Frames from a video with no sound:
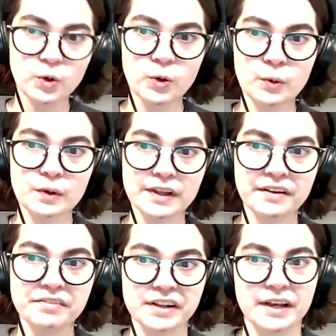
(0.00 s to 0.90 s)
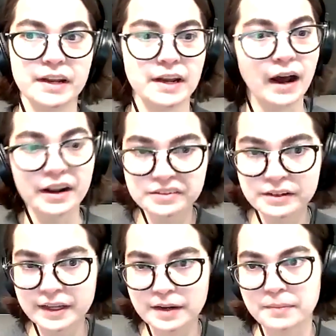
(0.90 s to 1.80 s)
who lives in an
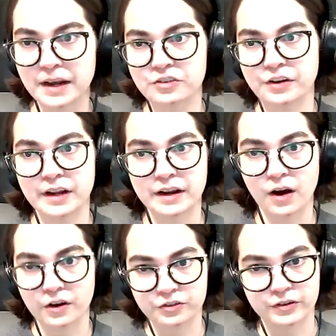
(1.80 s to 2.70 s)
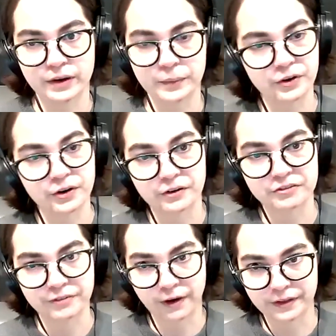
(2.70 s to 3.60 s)
isolated mansion in Austria with her
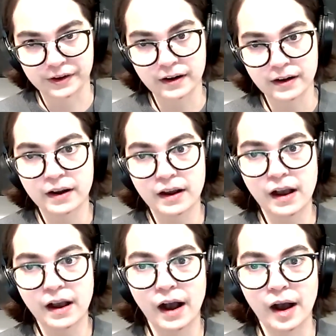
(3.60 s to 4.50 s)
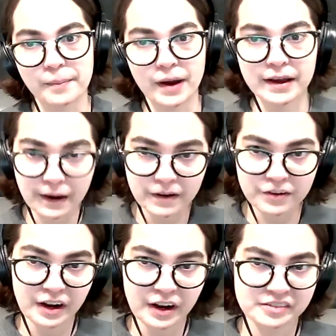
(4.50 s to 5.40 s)
father. A
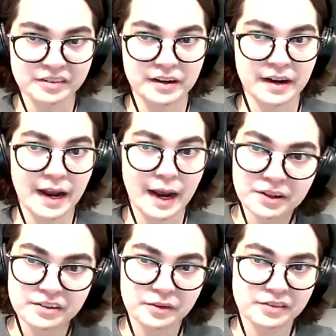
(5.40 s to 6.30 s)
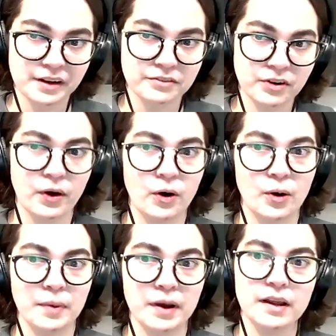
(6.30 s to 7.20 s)
carriage accident happens outside of her
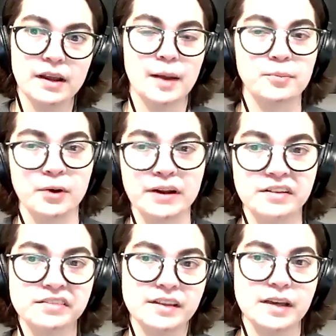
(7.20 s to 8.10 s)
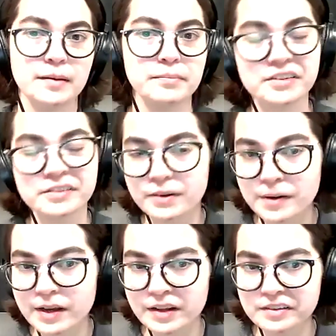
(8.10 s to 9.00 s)
home and brings the
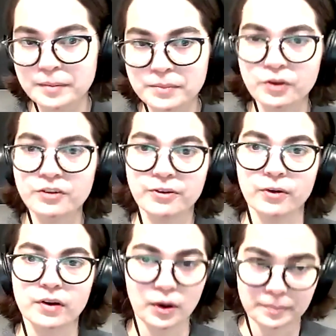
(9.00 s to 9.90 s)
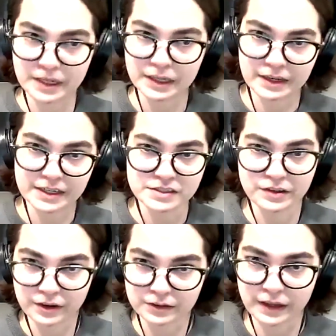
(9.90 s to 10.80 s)
mysterious and beautiful Carmilla
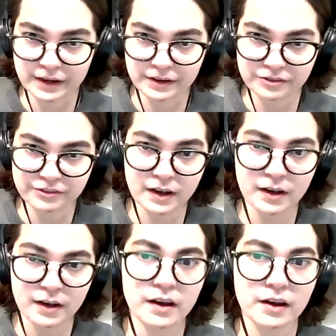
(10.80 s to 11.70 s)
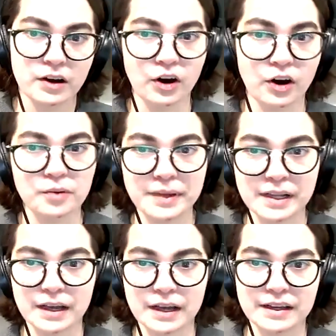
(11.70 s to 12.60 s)
into her life. Carmilla
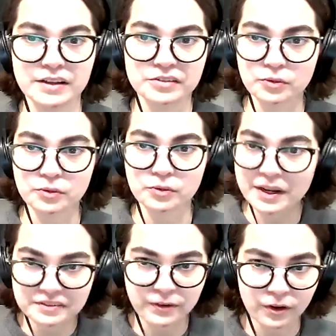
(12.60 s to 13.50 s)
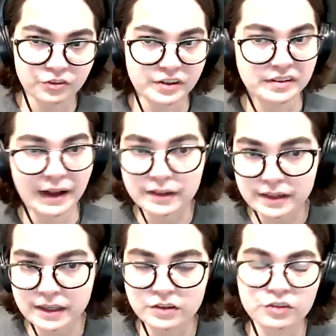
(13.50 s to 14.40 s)
is graceful, she's
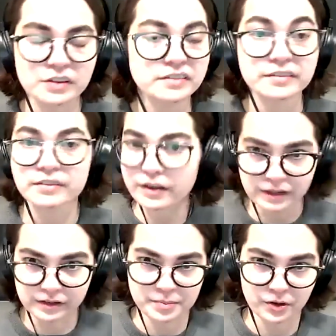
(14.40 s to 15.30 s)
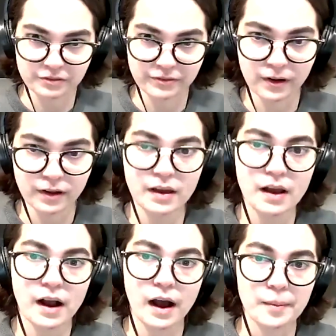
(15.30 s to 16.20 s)
elegant, she's stunningly beautiful,
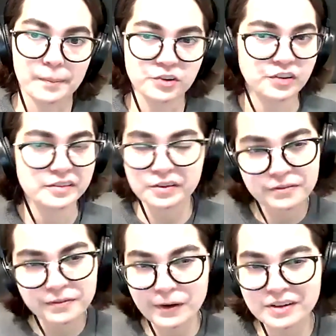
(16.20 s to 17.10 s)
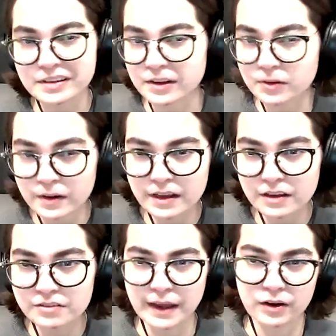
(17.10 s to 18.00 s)
but she's also very
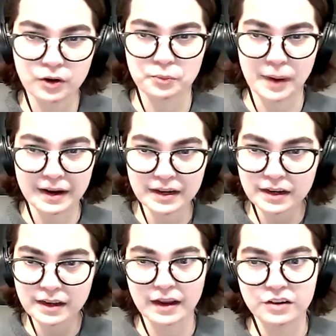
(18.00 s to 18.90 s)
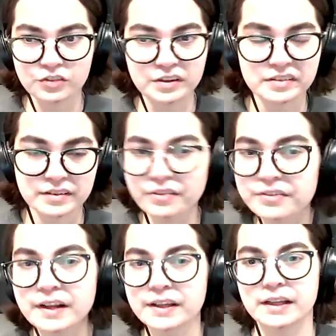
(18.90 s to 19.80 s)
secretive and erratic, and she's
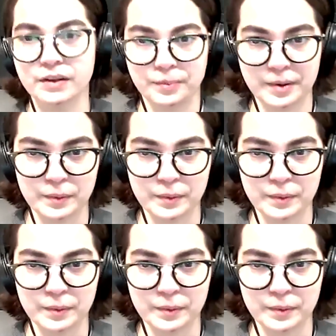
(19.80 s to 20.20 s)
definitely a little